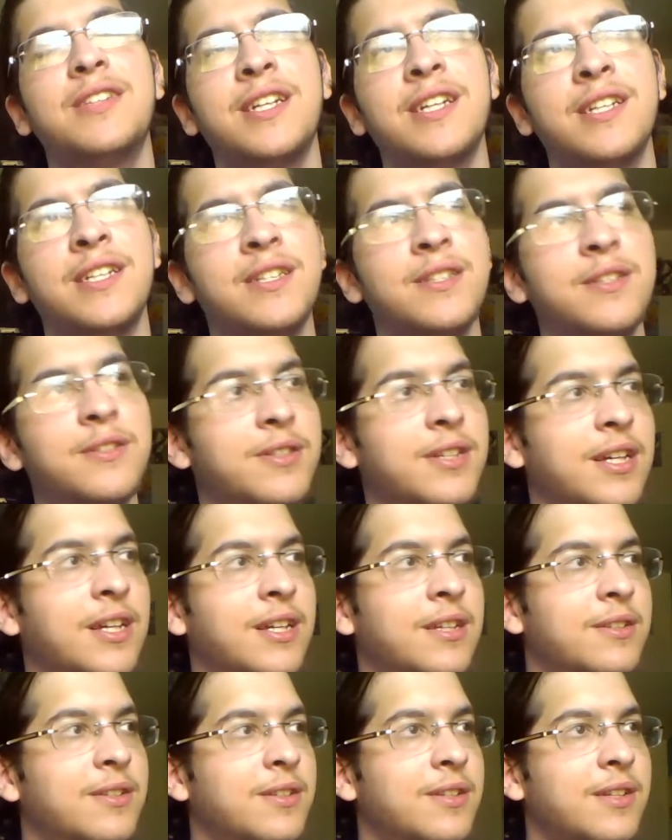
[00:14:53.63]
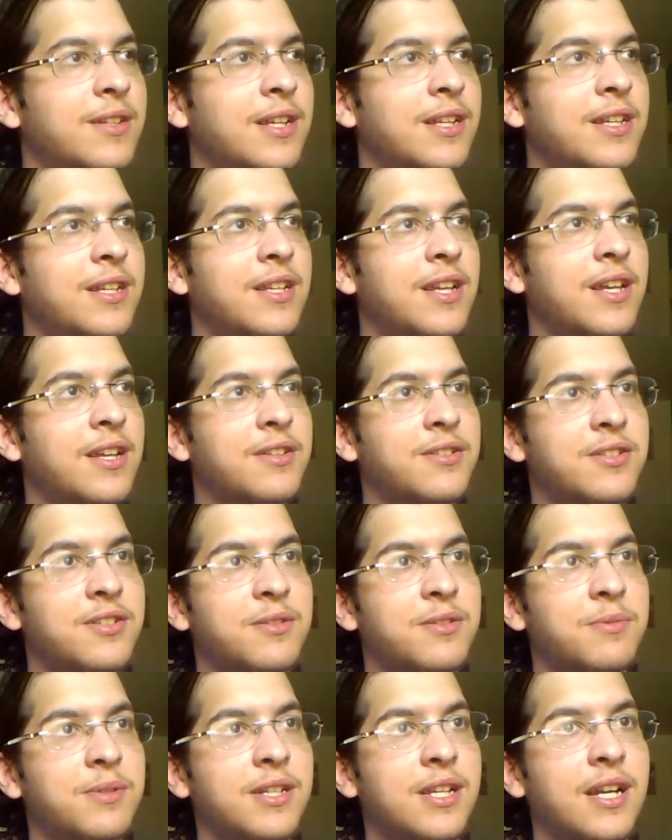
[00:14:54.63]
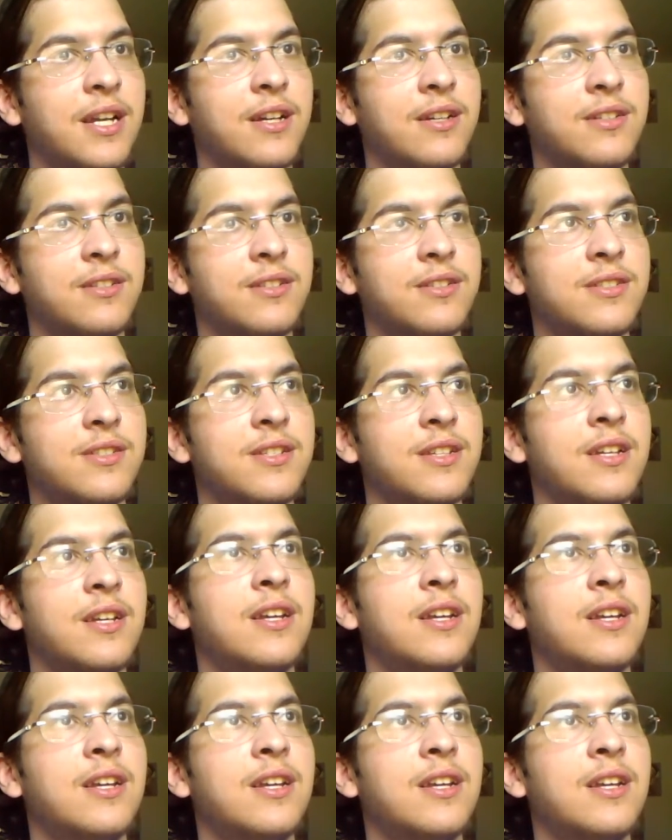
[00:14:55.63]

Yeah, Hinoka, I don't know, any of the other stupid characters.